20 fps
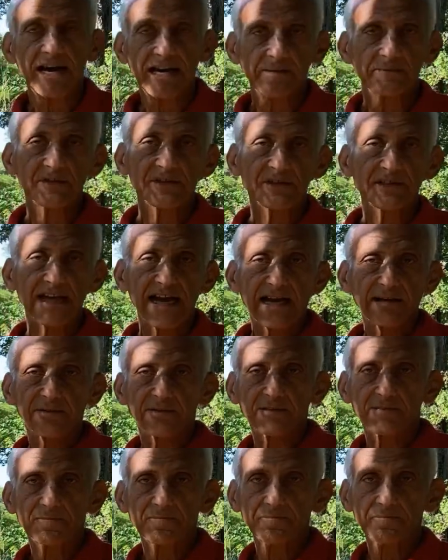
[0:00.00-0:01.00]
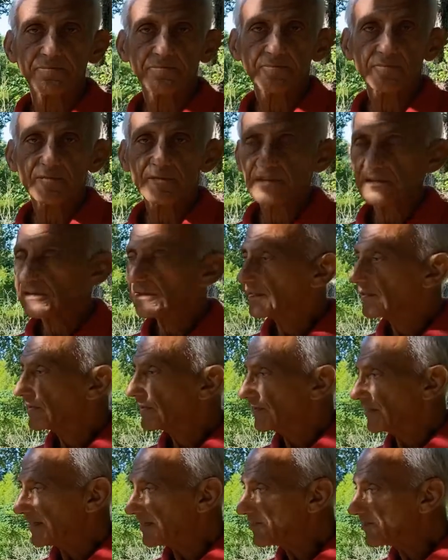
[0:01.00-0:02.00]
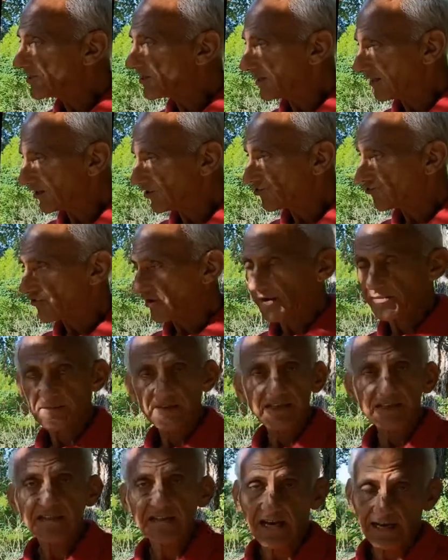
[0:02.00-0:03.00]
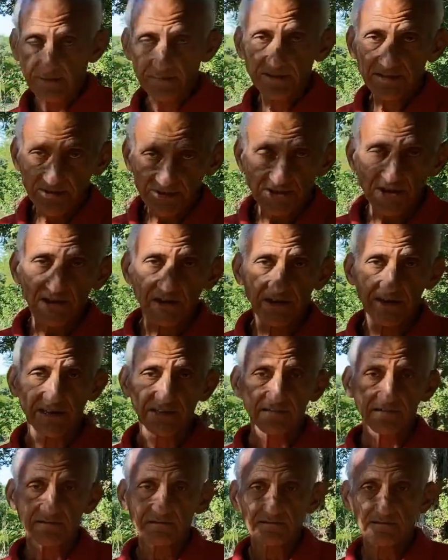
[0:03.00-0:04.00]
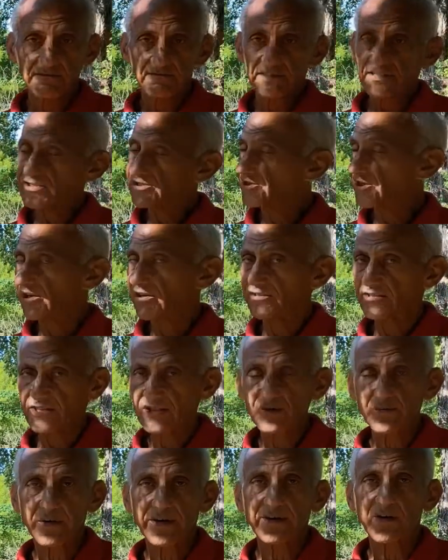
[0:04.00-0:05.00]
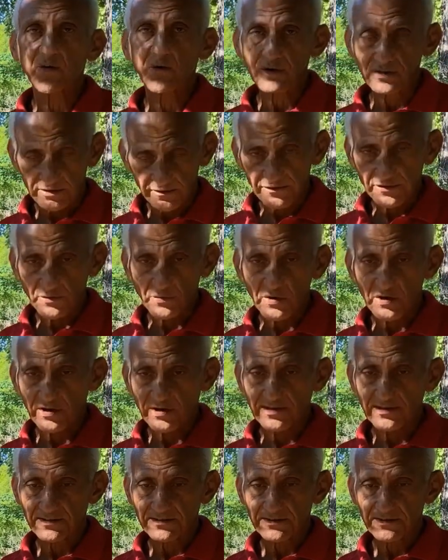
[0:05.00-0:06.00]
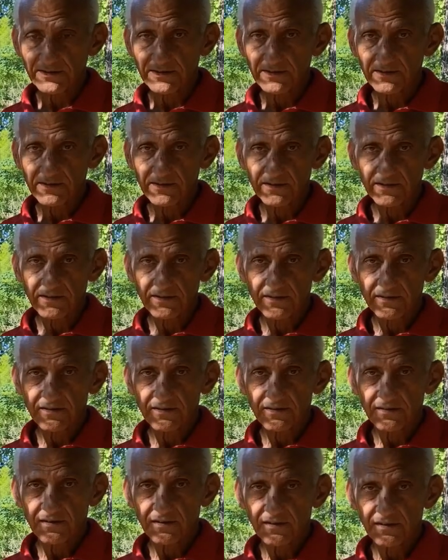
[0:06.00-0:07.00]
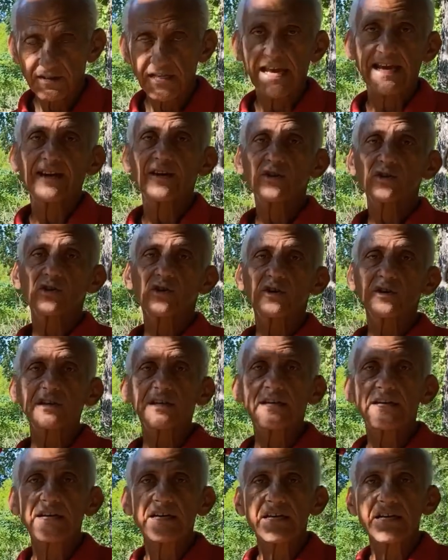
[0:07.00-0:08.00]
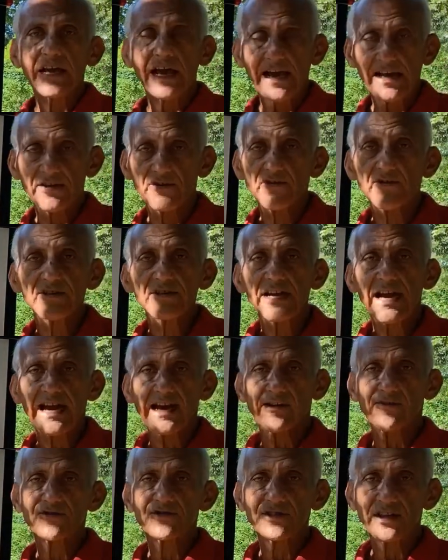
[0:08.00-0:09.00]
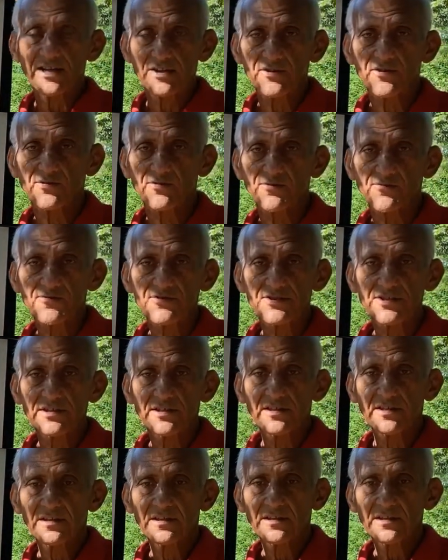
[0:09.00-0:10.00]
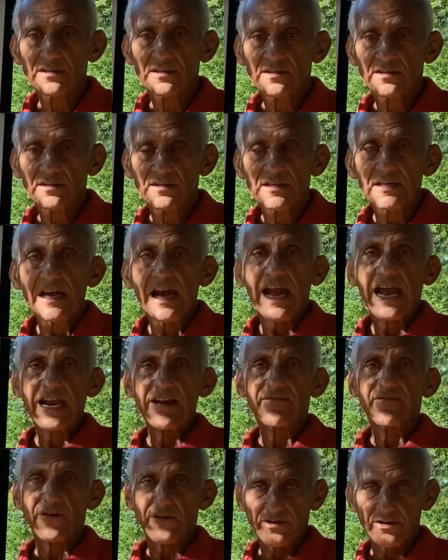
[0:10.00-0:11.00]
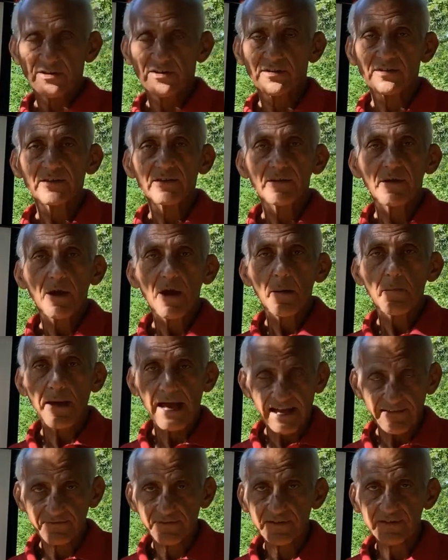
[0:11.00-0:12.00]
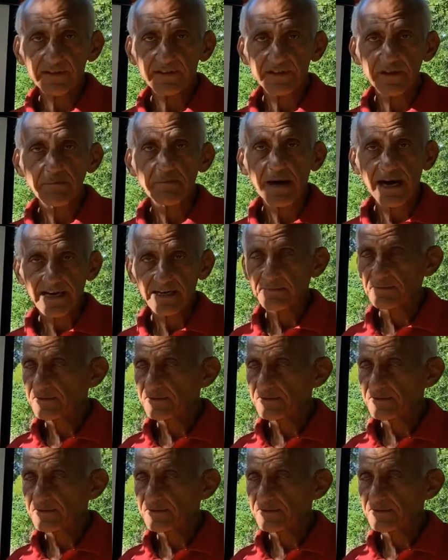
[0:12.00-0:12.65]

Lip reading: of the tower? This is an extremely common design. It's done this way all over the world. Take a look at your towers that use a vertical baffle in the bottom of the